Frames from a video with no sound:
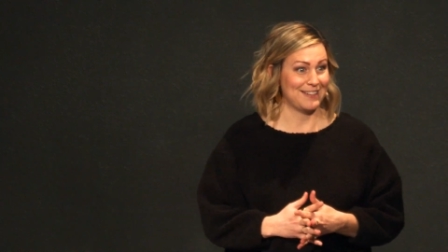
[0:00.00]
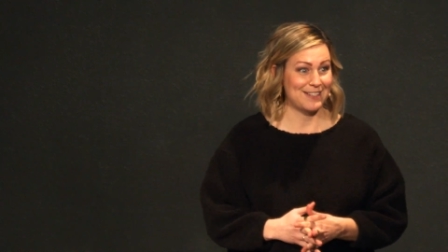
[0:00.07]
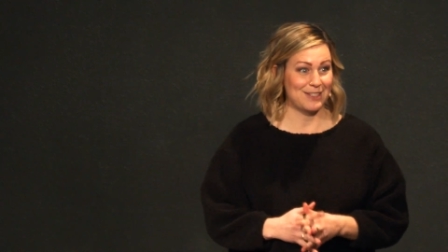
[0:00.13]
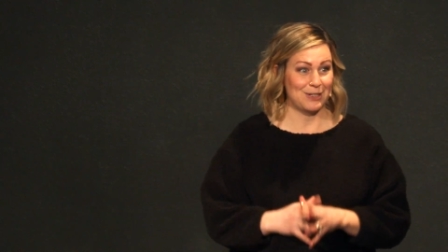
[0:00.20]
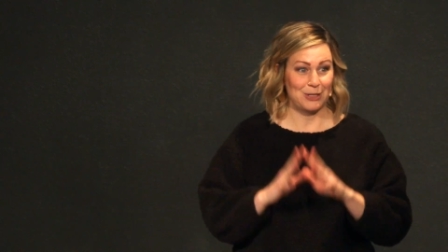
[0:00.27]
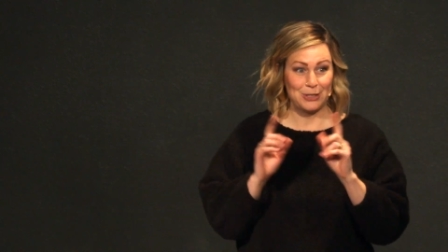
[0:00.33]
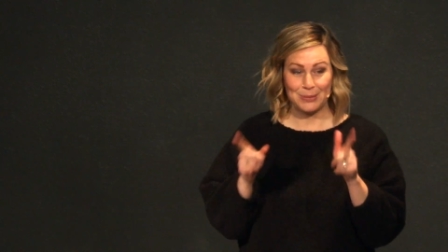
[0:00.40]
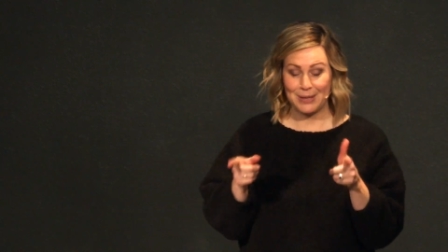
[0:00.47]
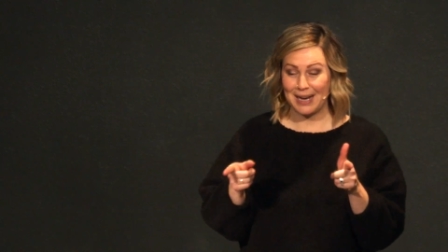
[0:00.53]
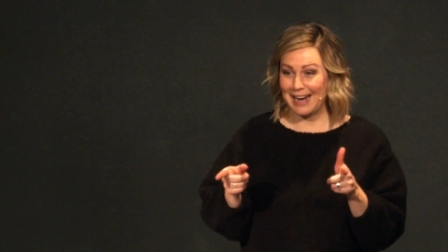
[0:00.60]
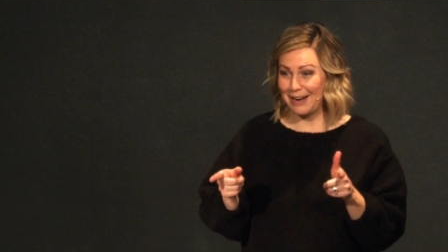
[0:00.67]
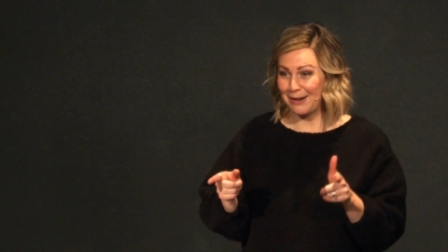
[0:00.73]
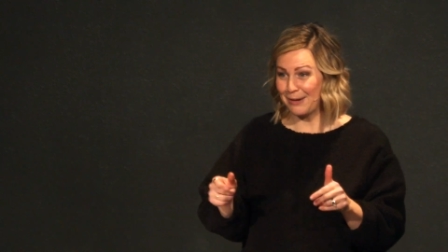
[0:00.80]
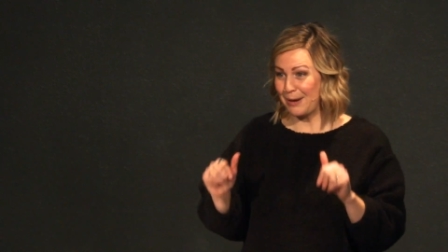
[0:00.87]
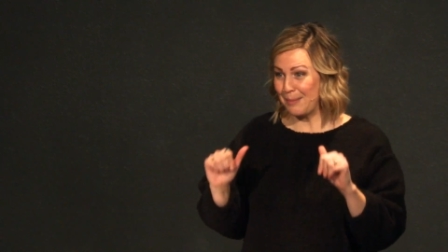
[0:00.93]
So you
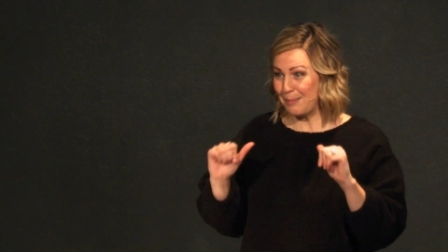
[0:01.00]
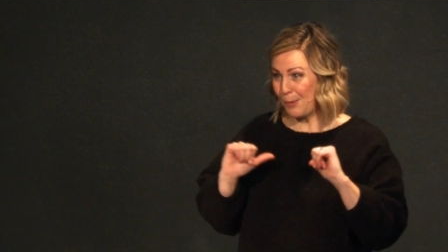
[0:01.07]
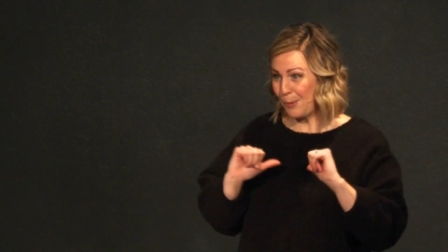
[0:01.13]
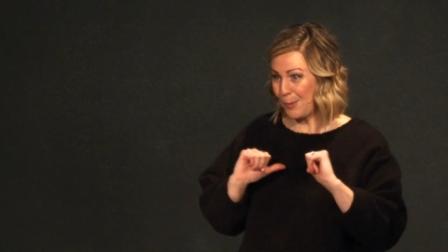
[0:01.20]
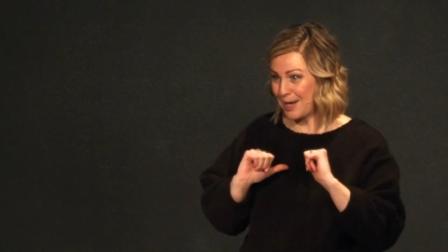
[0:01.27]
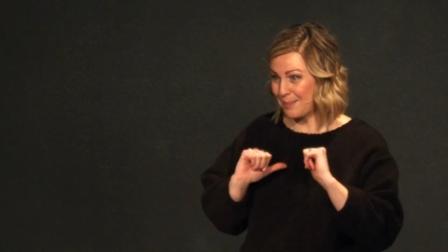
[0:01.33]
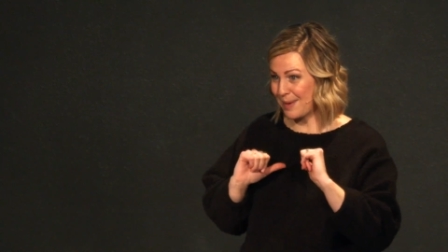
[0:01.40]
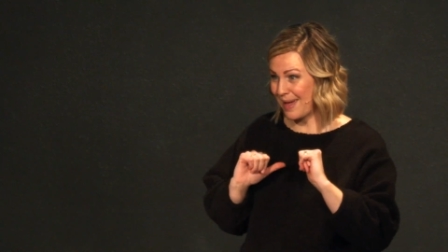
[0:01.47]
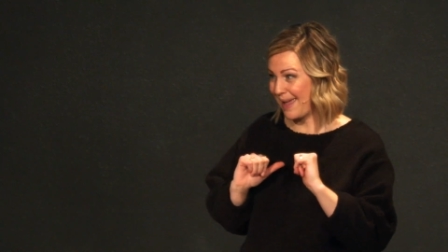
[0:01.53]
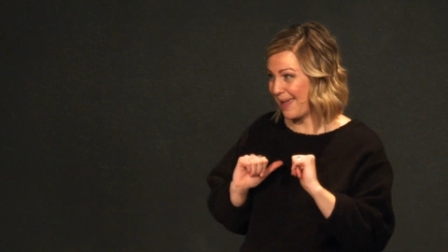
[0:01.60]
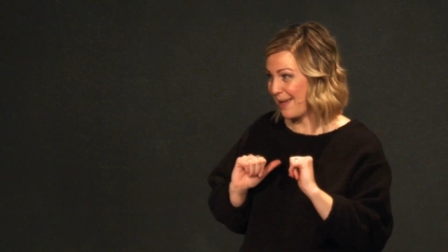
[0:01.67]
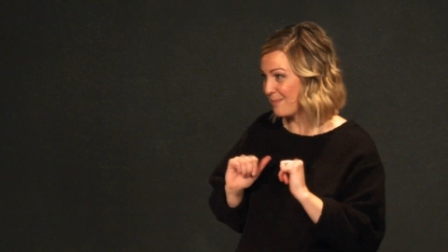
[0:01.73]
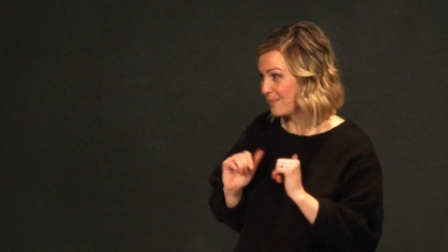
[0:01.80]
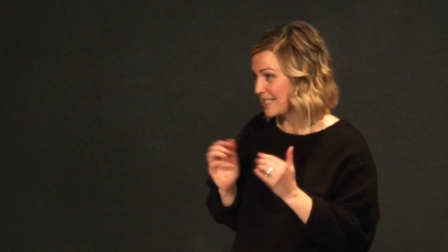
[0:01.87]
hire them, we pay them.